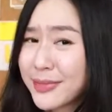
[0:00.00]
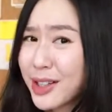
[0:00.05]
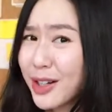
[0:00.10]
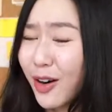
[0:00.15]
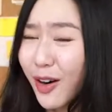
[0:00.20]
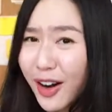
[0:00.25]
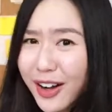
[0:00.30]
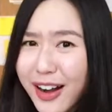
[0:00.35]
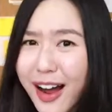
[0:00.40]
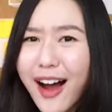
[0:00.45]

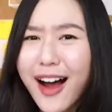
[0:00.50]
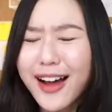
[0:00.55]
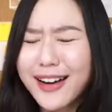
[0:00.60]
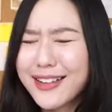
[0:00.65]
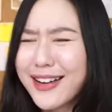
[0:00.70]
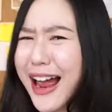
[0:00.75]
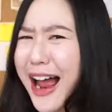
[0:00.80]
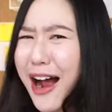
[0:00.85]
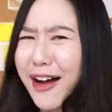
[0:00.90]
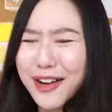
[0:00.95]
or not
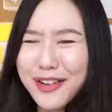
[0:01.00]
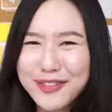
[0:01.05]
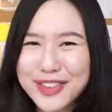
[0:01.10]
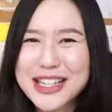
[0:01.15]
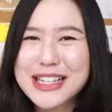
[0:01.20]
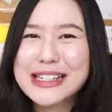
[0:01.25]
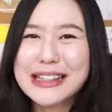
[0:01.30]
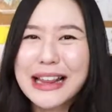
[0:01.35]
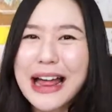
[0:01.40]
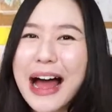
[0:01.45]
out of
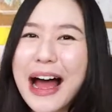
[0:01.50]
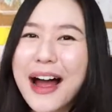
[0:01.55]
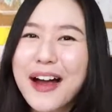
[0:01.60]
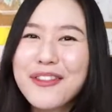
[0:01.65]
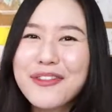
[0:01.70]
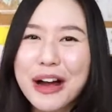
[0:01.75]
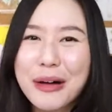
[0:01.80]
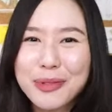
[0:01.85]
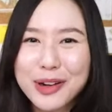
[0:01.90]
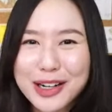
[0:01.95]
this live.
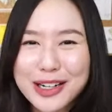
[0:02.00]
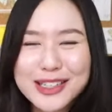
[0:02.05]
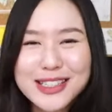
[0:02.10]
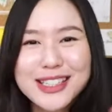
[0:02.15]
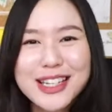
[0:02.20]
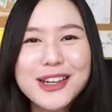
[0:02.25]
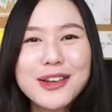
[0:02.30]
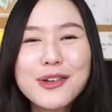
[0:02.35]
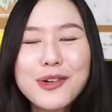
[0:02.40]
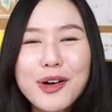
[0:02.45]
I'm going to
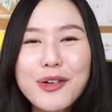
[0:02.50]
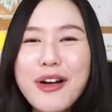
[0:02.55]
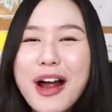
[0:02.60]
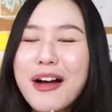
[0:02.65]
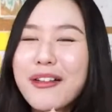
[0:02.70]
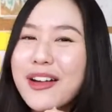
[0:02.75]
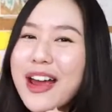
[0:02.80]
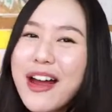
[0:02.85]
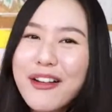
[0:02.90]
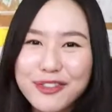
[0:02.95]
see you
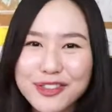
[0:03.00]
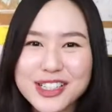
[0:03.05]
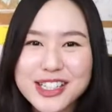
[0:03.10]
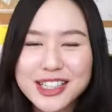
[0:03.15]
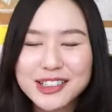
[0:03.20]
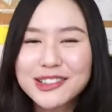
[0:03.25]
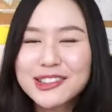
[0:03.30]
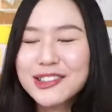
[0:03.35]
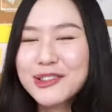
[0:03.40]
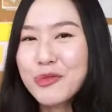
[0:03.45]
around every
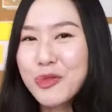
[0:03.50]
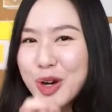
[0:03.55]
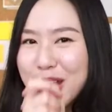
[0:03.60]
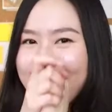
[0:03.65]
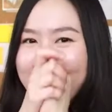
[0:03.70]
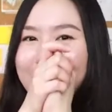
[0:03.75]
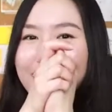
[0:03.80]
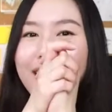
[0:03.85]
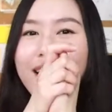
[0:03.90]
single week